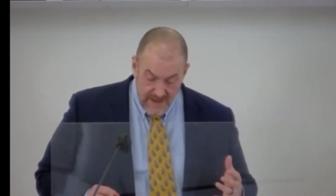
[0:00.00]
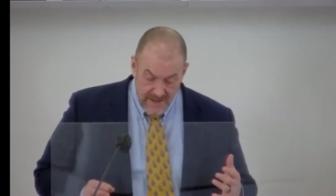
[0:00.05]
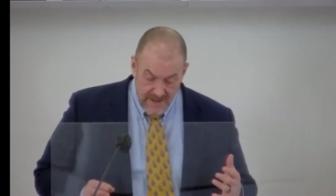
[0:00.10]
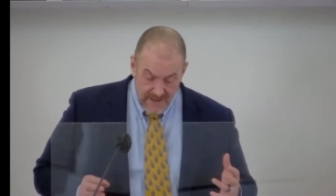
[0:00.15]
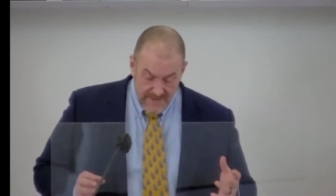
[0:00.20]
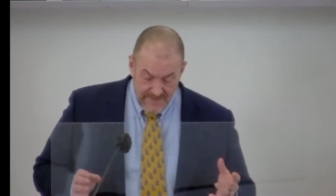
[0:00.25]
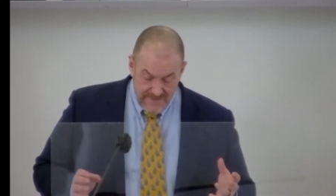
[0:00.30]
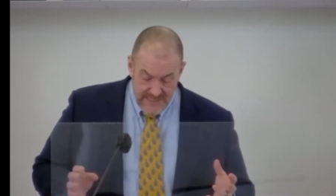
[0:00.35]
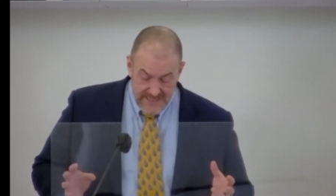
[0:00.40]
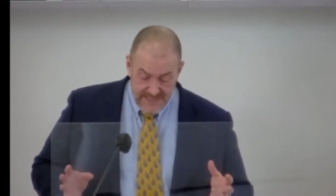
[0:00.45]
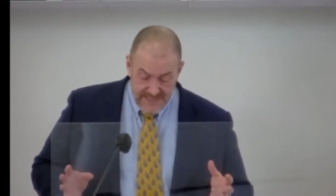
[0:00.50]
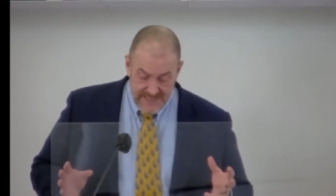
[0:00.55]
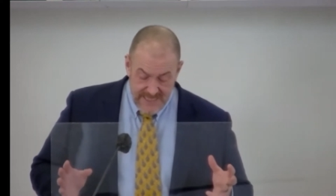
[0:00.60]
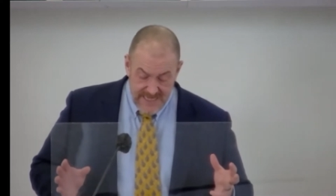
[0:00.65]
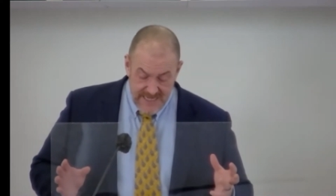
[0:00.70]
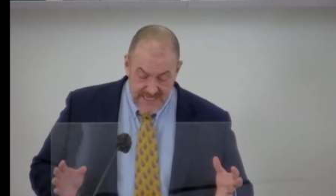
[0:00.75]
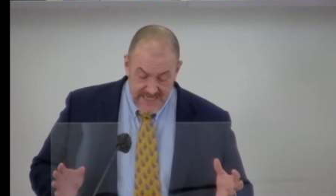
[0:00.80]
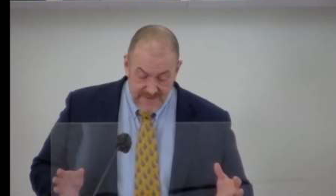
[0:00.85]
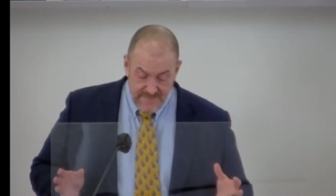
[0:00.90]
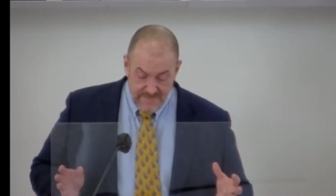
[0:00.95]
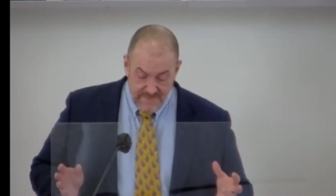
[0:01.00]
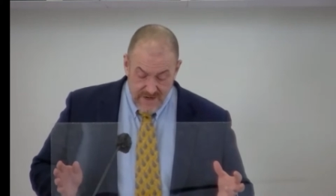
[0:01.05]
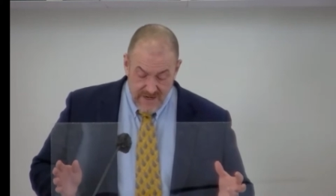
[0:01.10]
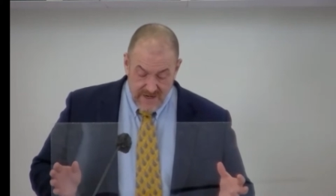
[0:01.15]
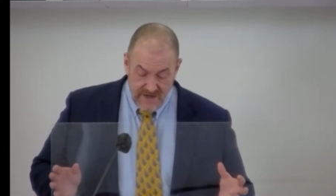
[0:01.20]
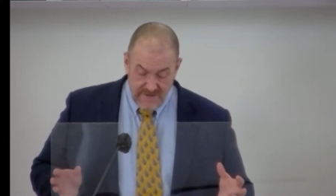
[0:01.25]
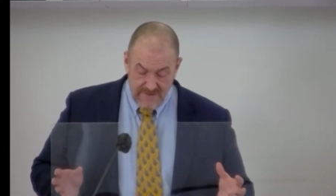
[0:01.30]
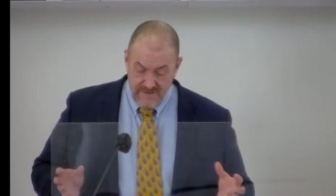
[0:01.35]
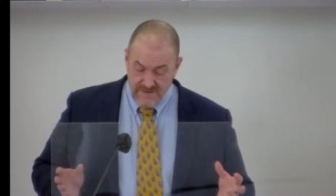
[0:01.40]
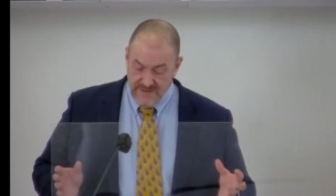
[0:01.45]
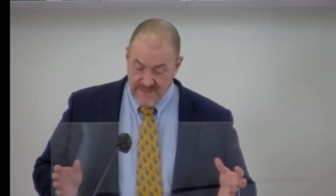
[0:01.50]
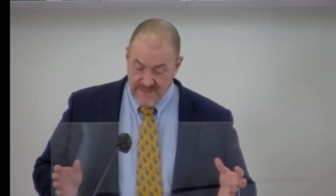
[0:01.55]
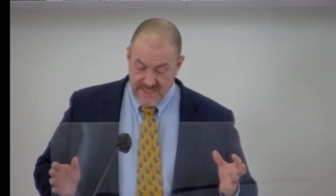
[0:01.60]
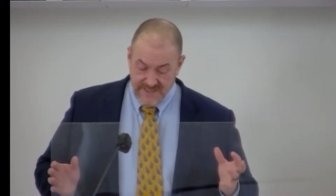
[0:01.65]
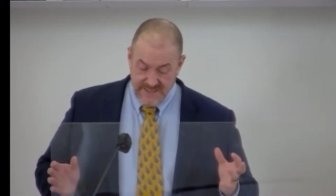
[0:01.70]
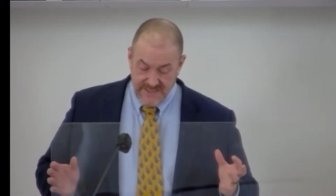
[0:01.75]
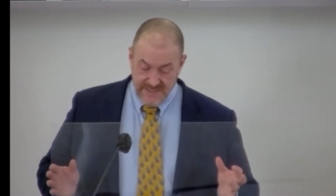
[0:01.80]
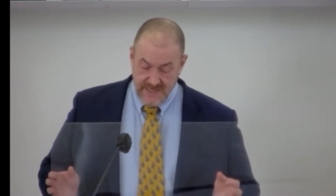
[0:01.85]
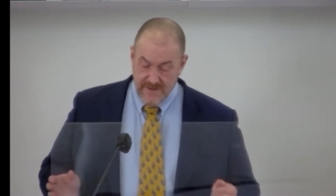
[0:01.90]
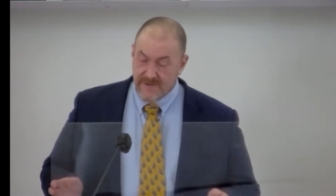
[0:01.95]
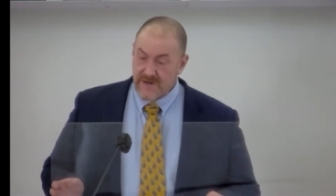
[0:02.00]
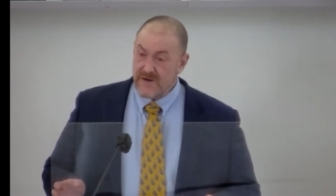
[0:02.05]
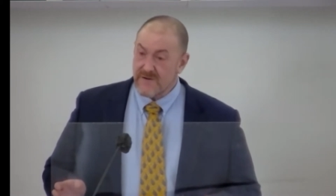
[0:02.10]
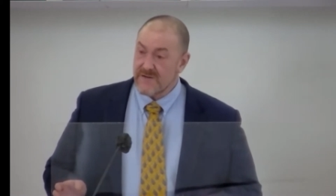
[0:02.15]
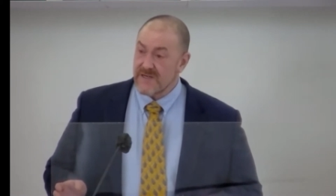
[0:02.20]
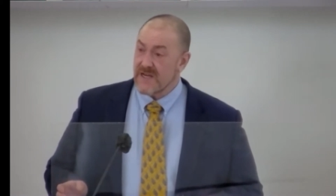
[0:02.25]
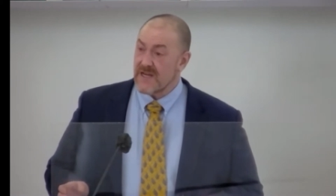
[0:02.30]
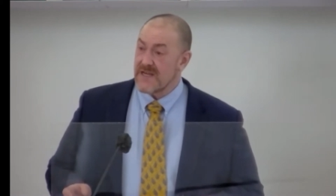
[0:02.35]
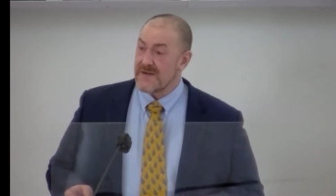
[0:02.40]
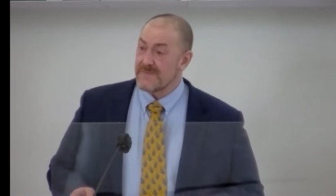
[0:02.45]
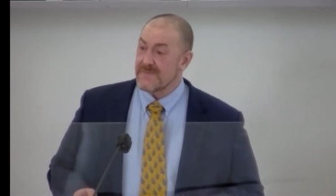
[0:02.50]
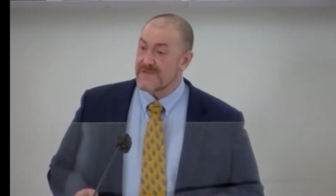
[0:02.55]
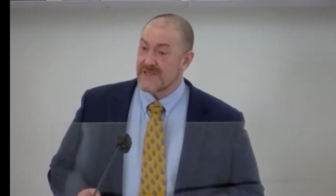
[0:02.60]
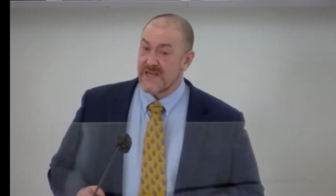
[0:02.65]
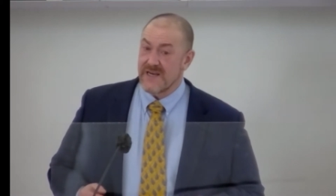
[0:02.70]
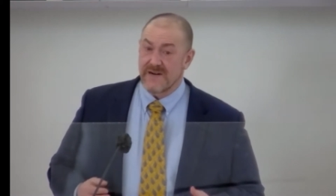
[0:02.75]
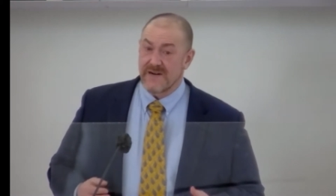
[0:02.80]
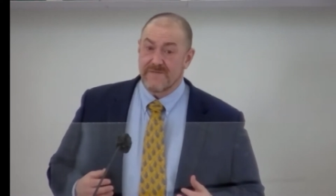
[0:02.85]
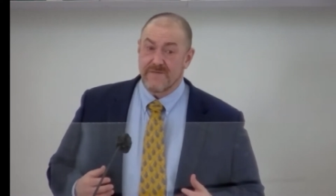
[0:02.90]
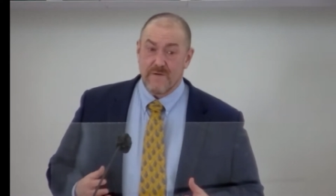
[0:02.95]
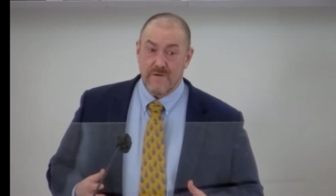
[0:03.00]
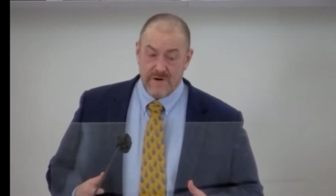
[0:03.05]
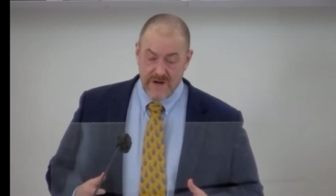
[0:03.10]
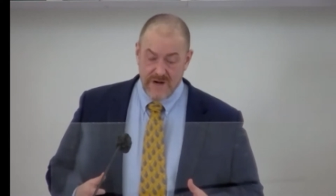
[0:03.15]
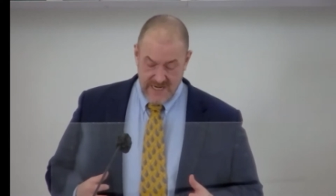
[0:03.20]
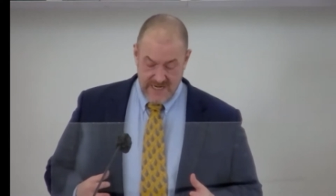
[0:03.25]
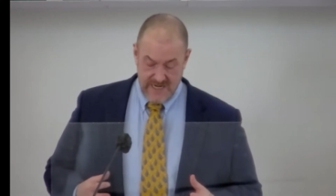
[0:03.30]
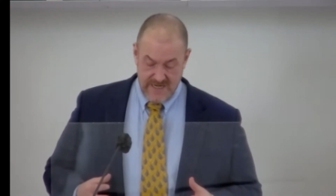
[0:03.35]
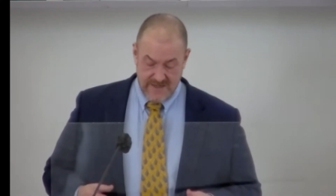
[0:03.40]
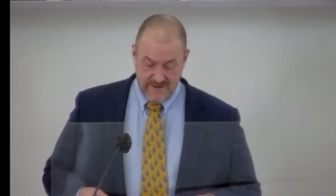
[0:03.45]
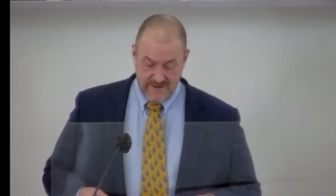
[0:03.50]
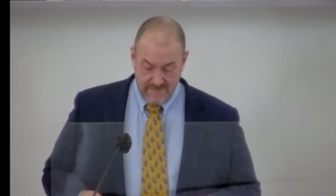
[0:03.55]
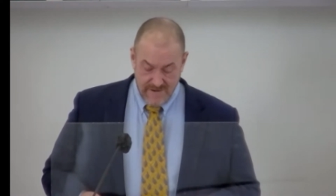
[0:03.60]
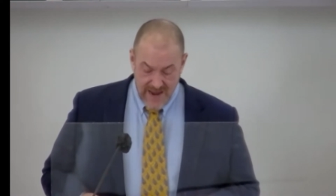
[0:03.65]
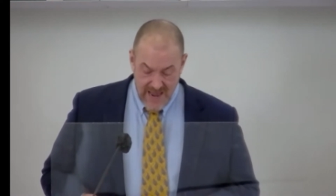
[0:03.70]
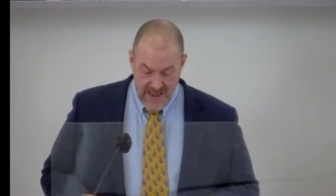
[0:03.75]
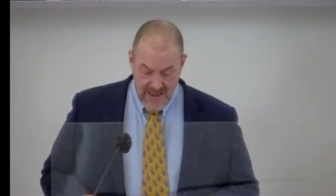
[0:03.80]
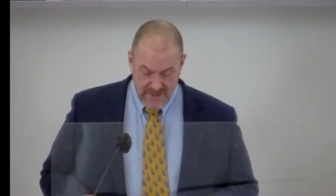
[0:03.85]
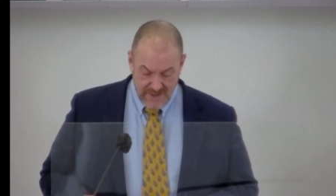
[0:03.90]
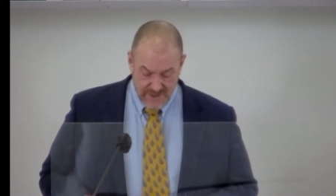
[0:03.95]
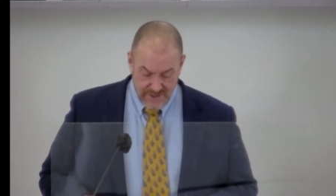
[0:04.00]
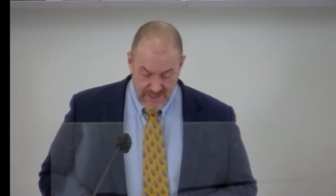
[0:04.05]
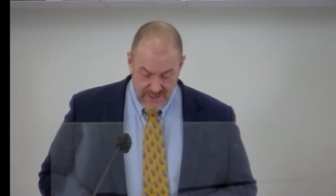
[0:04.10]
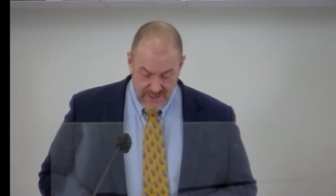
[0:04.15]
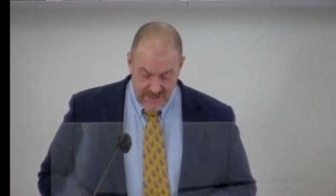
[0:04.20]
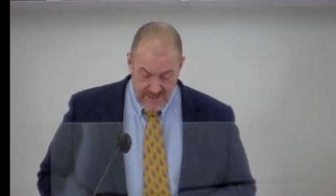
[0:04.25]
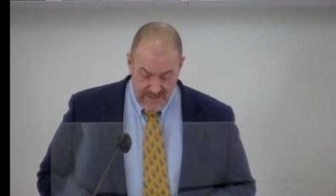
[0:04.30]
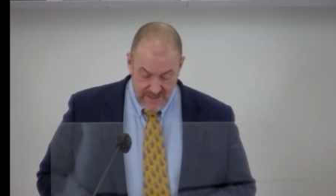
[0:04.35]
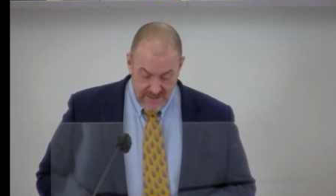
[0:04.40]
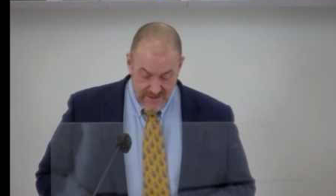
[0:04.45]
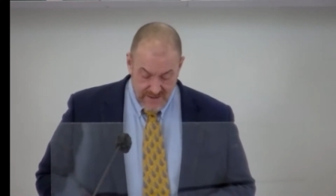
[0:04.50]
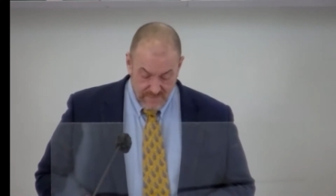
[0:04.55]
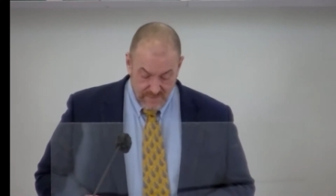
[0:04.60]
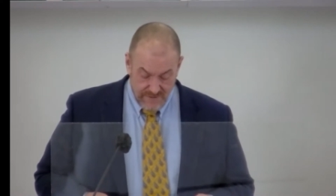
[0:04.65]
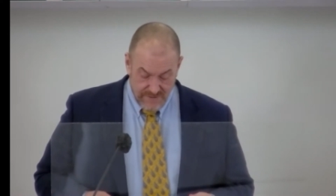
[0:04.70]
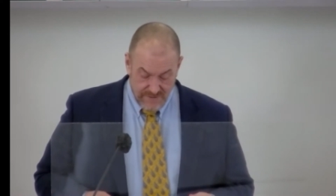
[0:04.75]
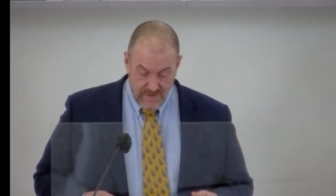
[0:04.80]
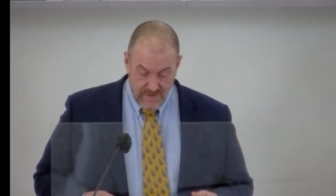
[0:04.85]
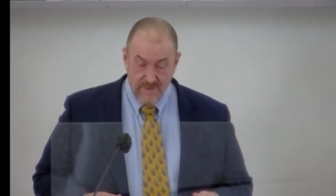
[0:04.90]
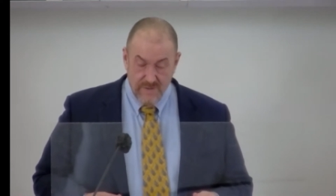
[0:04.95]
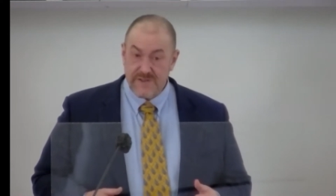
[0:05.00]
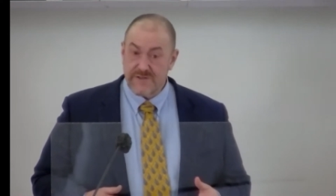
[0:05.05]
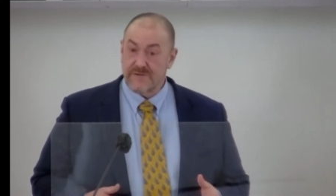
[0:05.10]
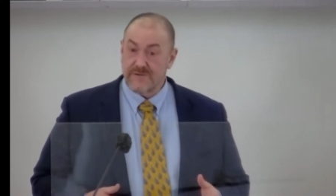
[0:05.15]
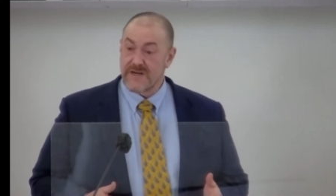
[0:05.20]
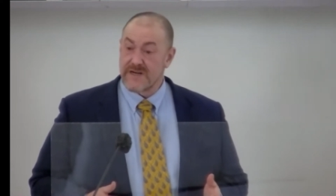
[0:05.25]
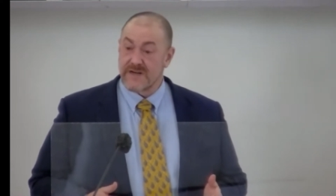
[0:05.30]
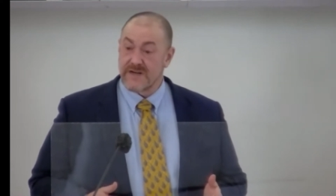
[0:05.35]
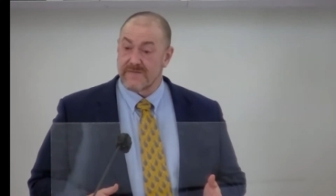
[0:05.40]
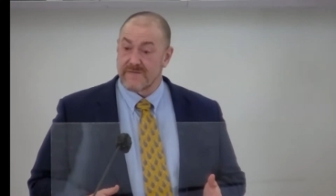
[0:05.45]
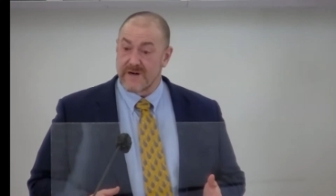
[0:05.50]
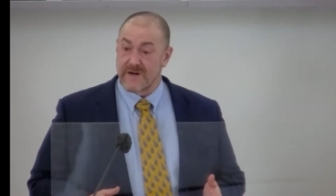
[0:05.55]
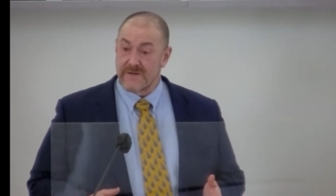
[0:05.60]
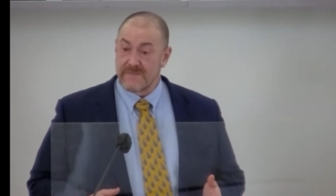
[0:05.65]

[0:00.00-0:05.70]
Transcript: They see different others as stereotypes and avoid interaction with those who are different.